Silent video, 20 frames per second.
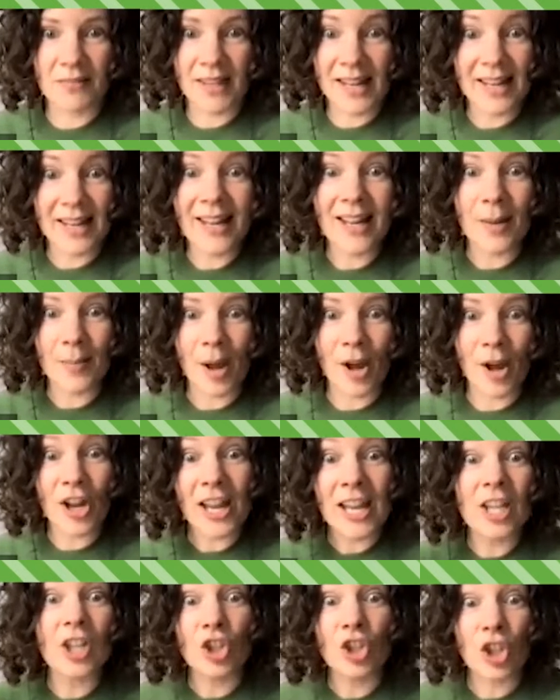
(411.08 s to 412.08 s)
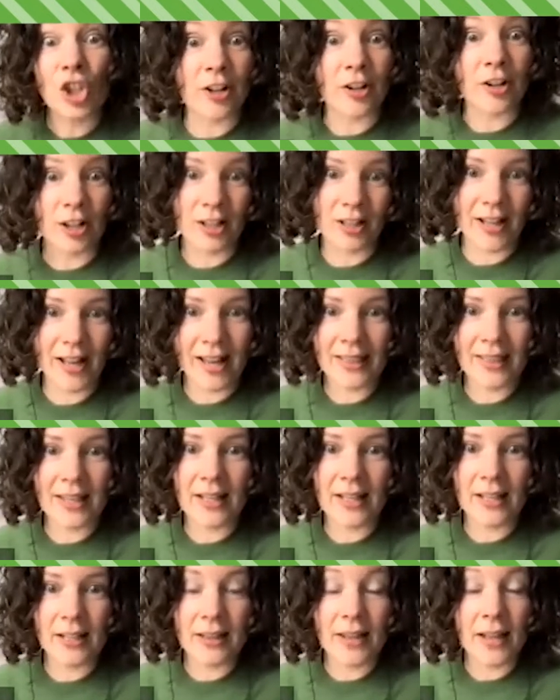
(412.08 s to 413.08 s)
thinking about in general, and
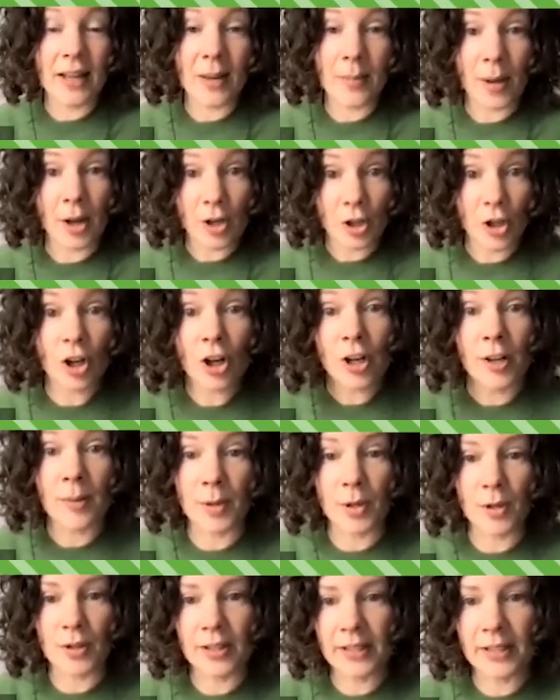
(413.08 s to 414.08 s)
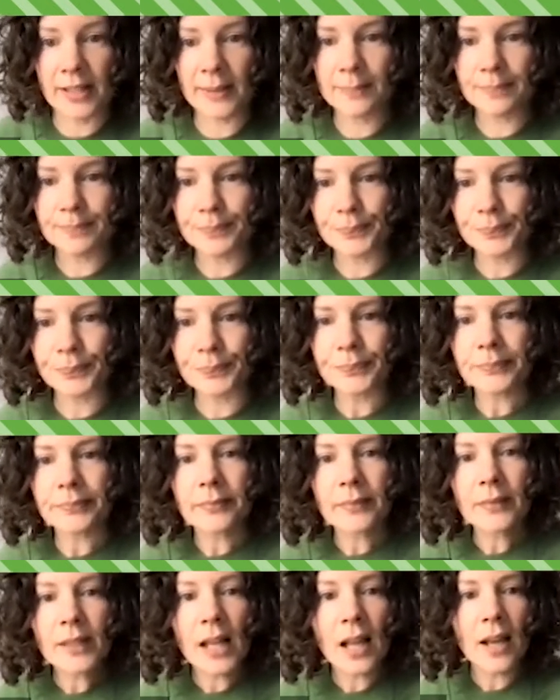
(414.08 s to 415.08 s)
then think about your community.
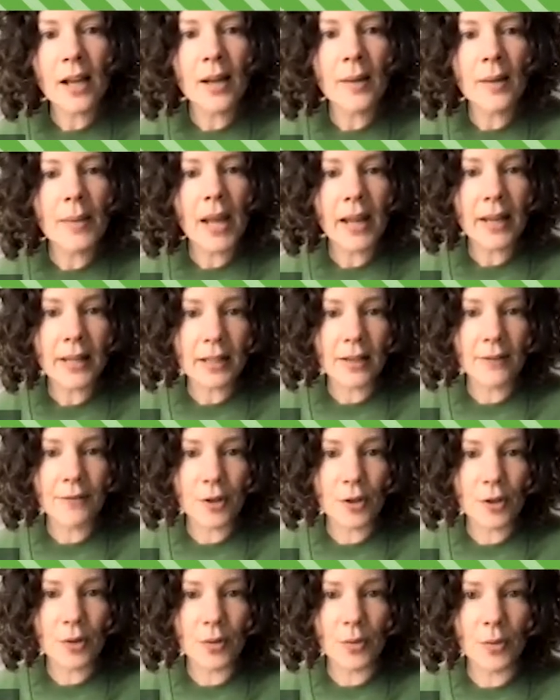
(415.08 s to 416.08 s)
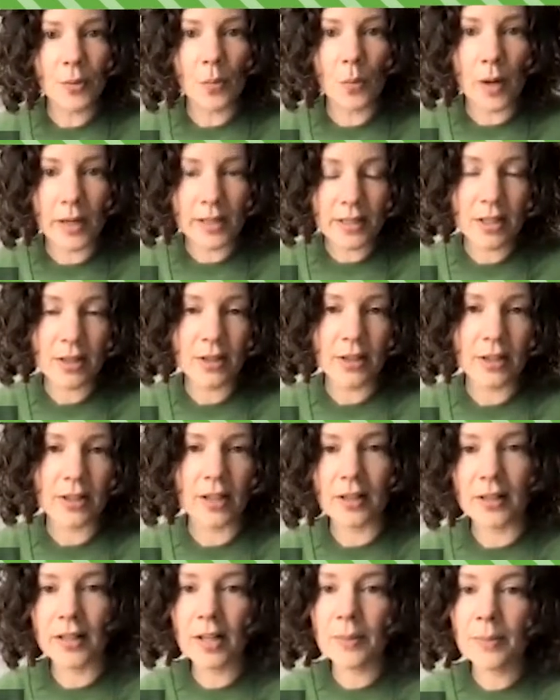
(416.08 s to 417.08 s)
And if you want to learn
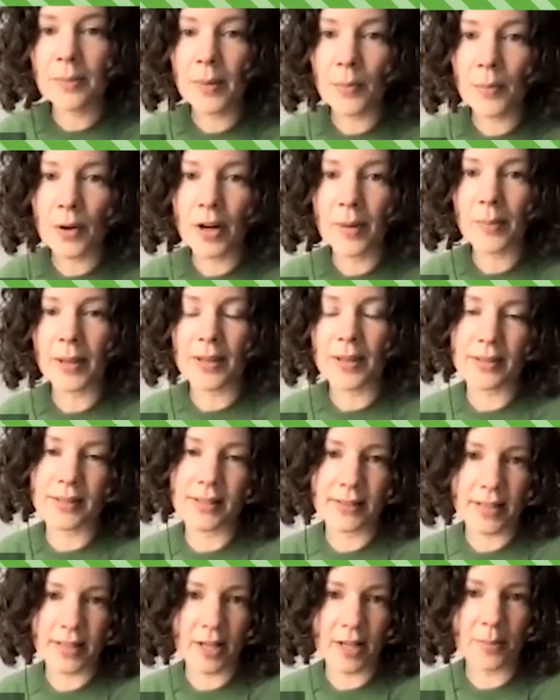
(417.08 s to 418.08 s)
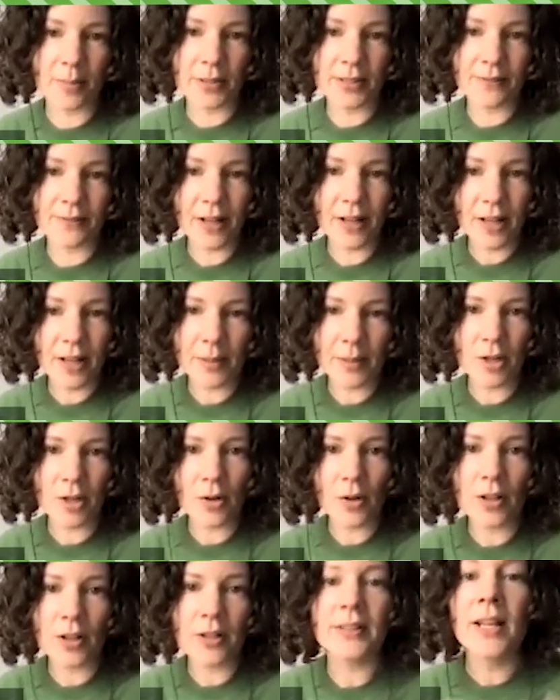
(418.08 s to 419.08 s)
a little bit more about the Sustainable Development
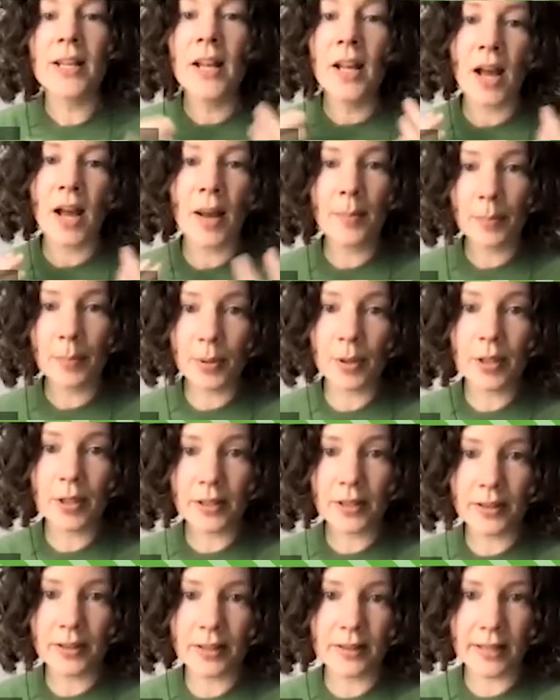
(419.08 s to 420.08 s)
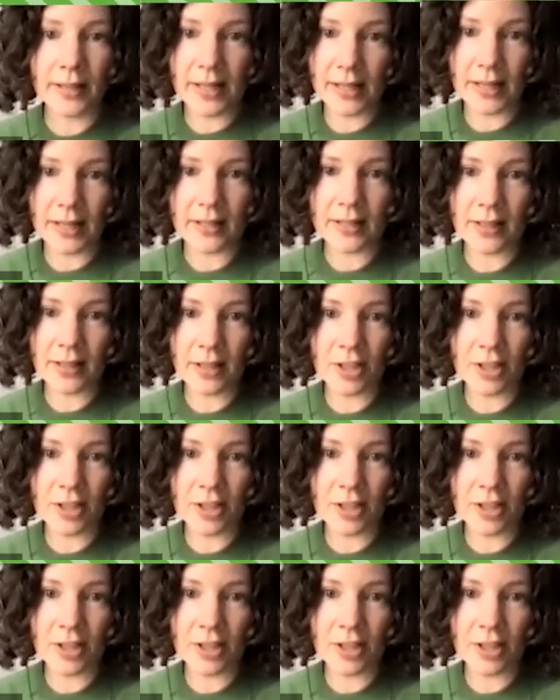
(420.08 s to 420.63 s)
Goals, I put the link into the